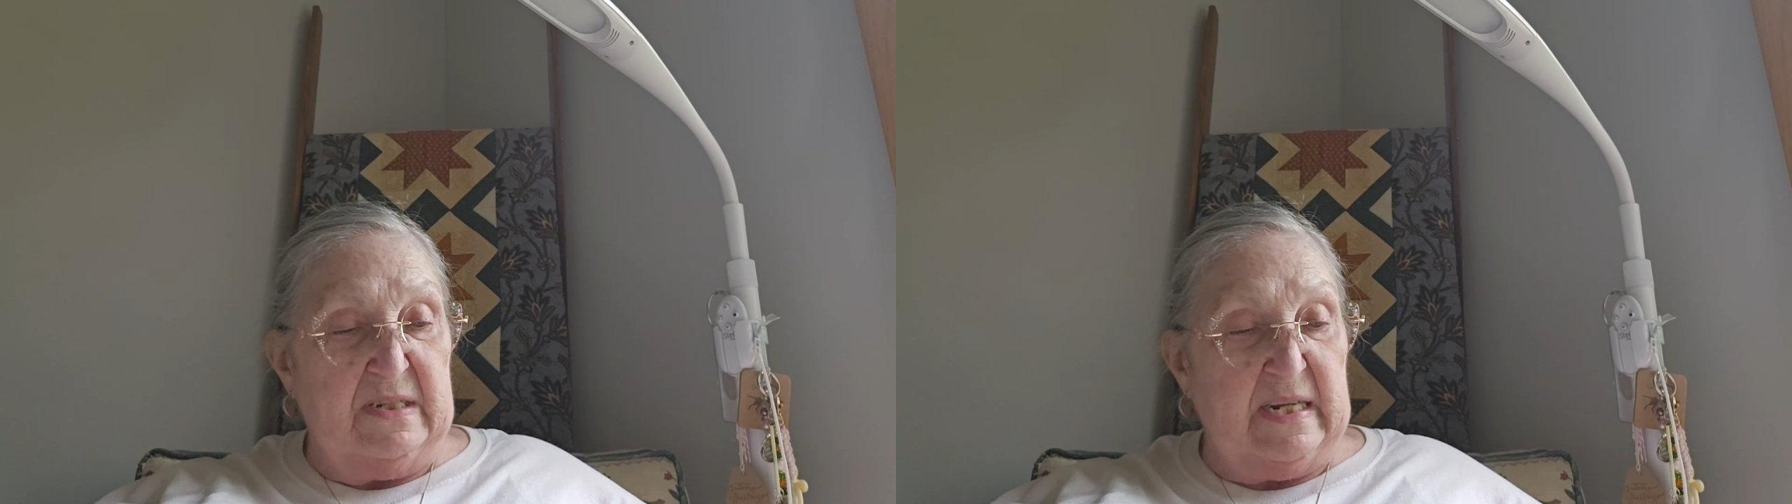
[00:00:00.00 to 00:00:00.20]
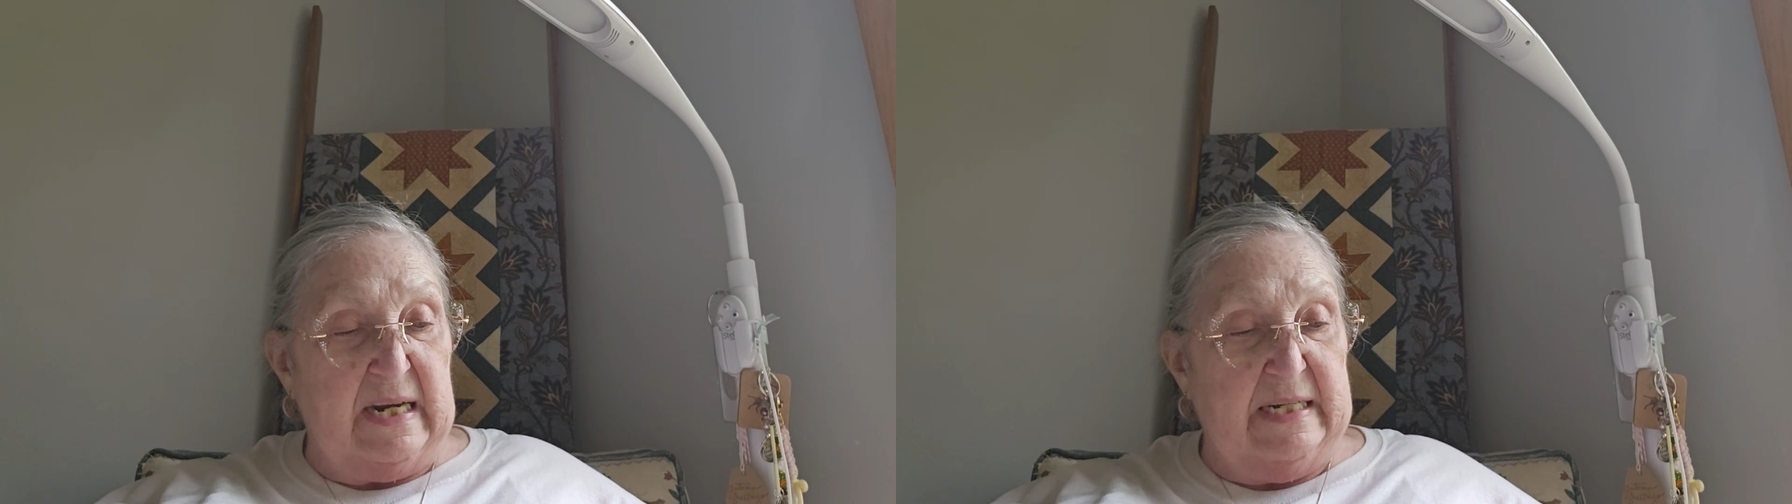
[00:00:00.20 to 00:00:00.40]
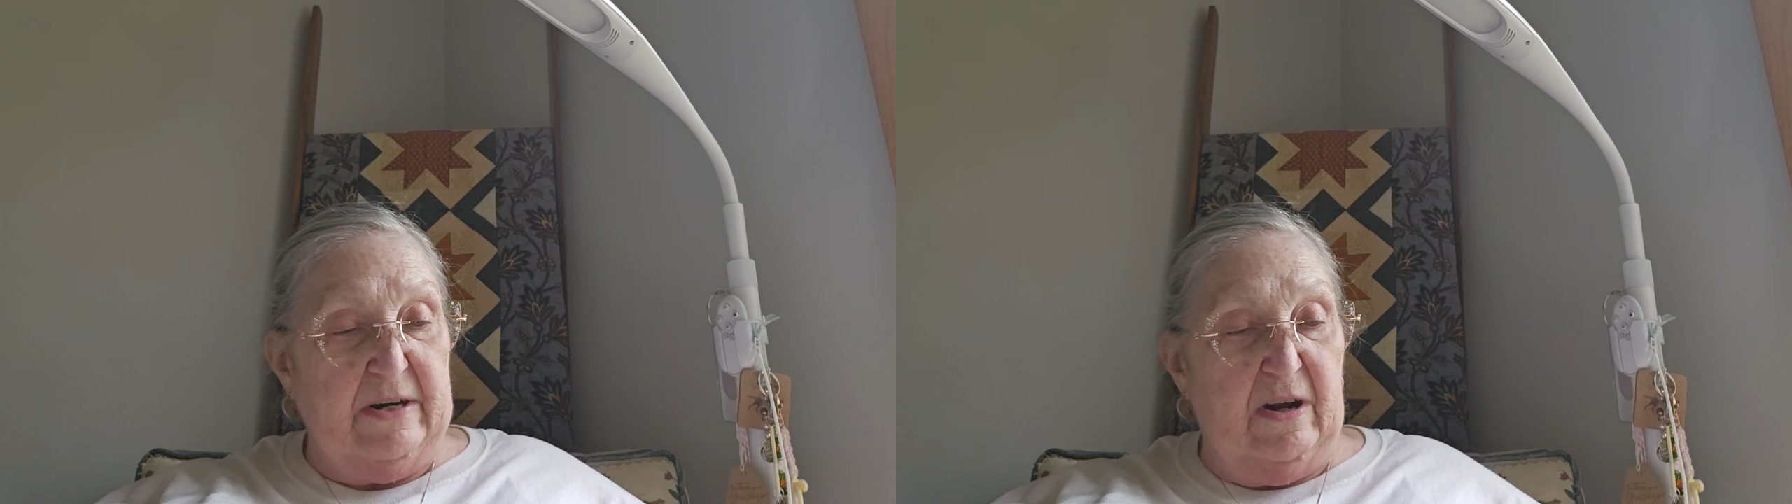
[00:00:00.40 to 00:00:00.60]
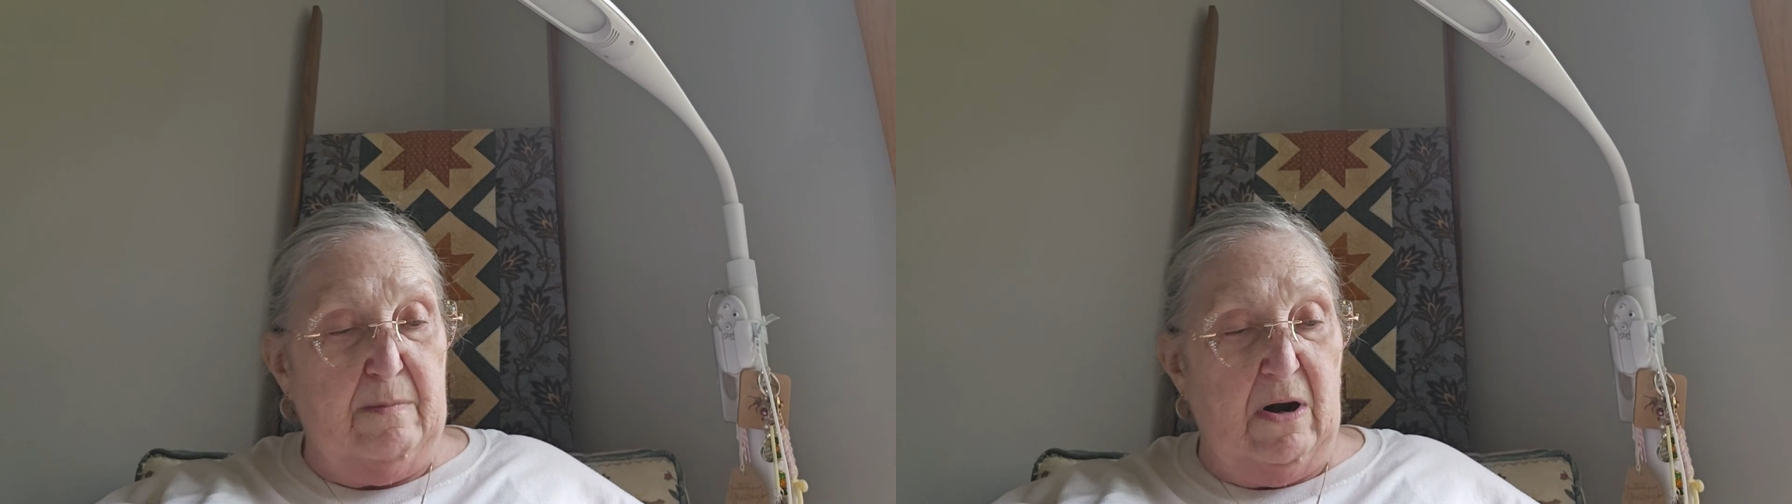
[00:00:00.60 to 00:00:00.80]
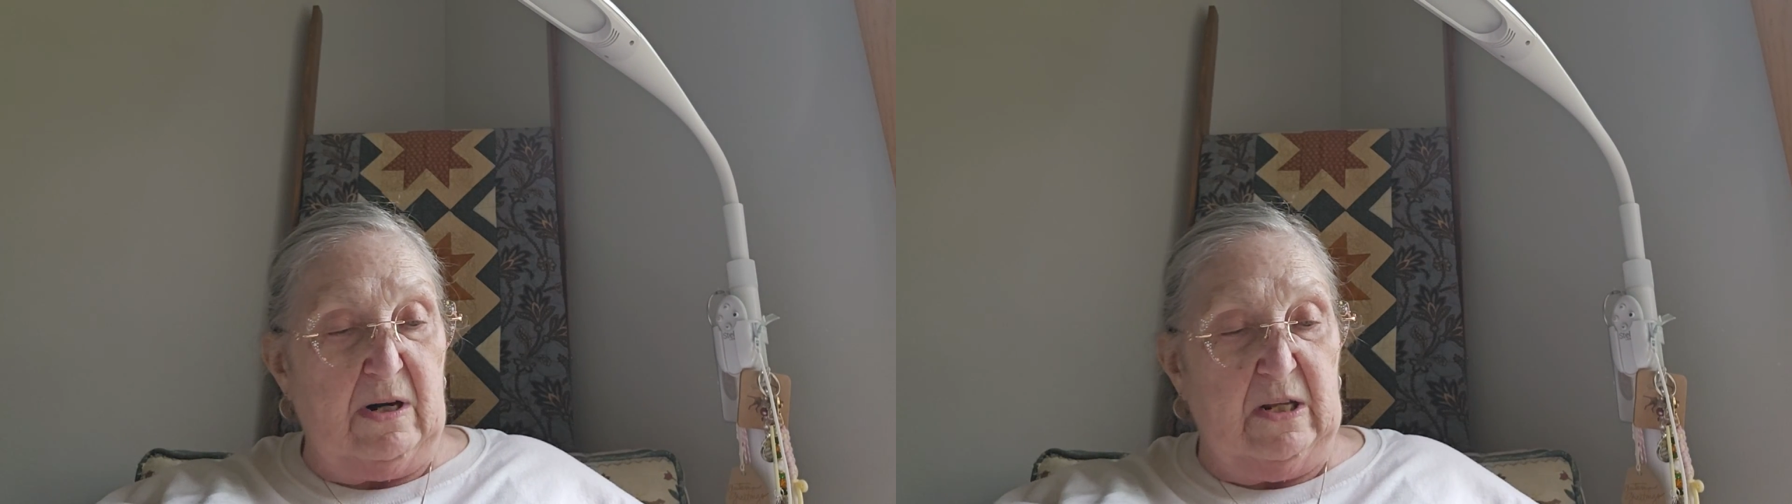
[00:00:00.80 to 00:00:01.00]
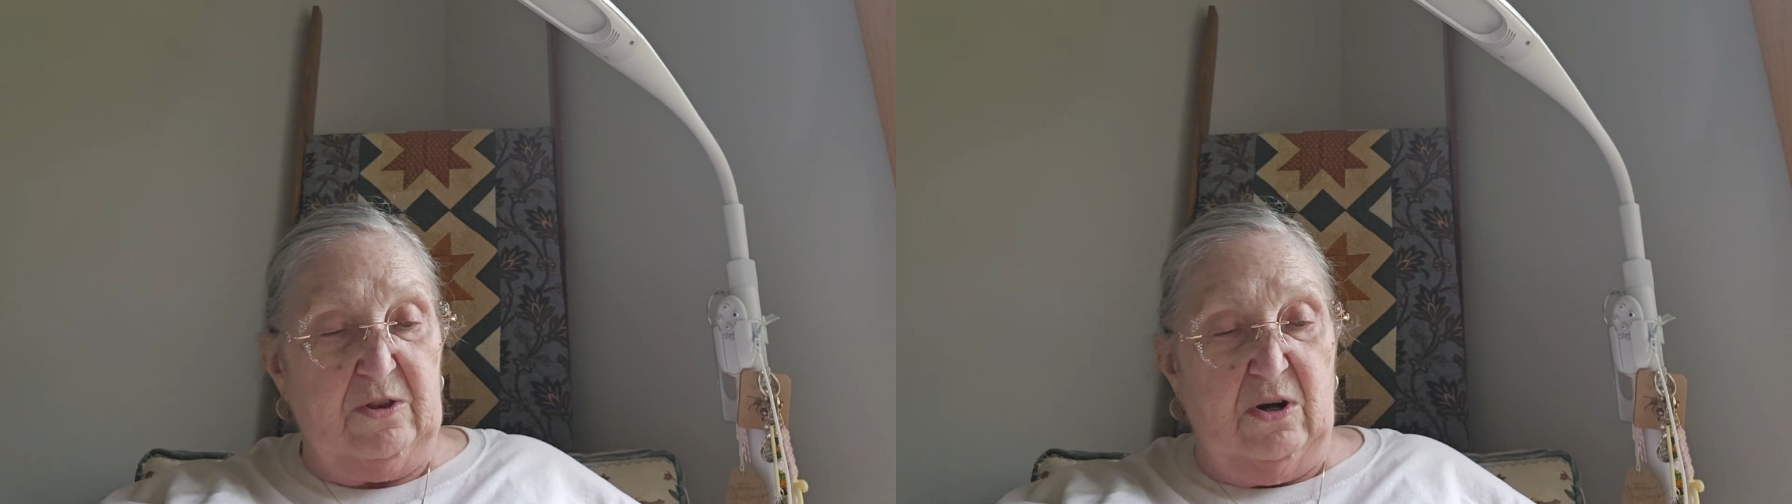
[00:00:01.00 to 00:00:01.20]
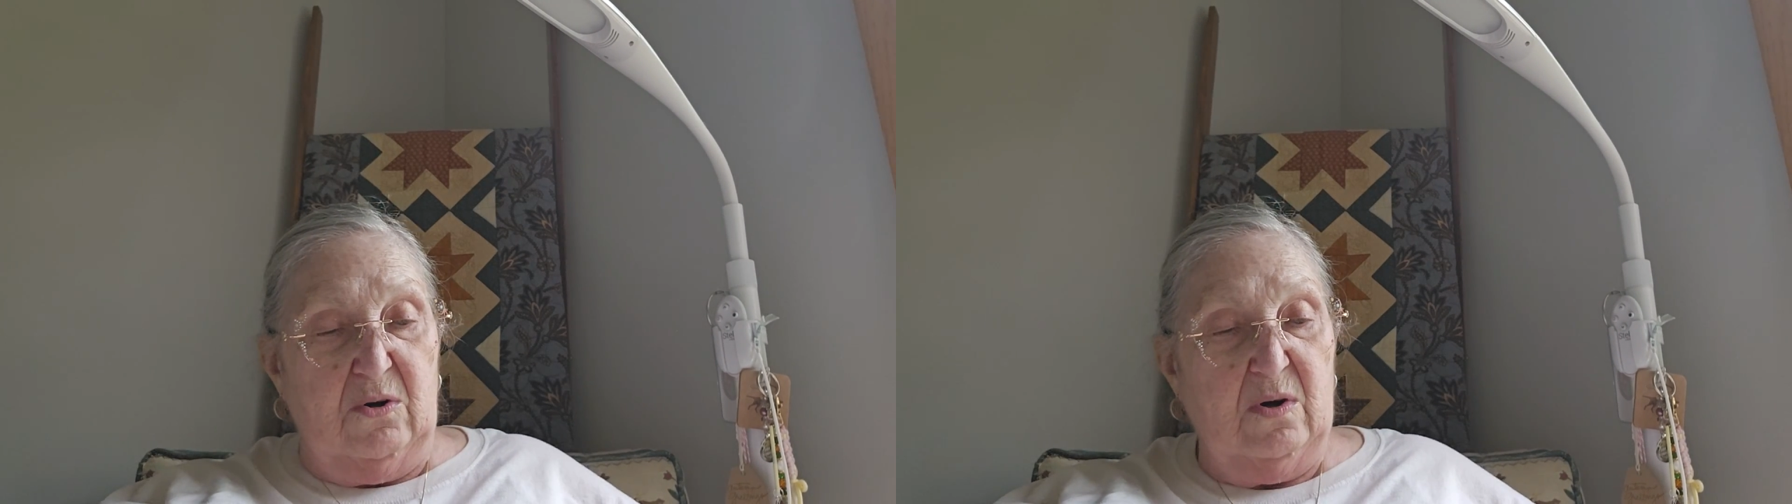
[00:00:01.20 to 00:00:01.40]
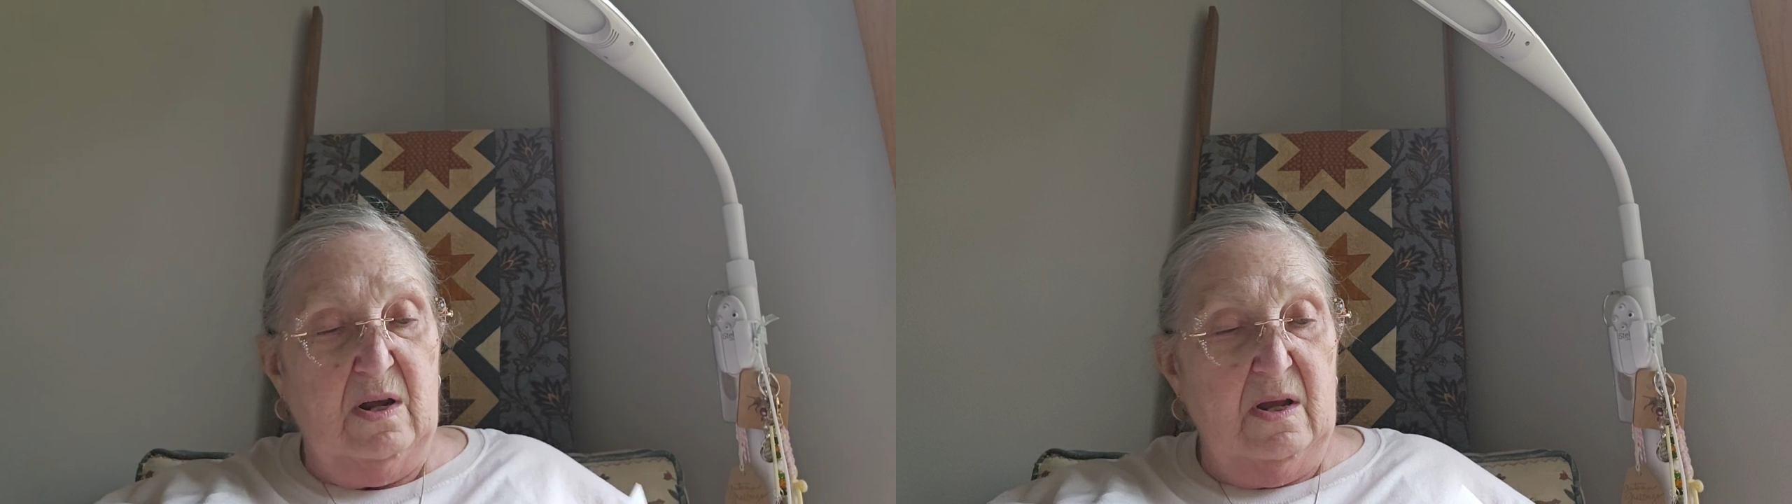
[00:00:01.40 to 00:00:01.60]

secondary market, though.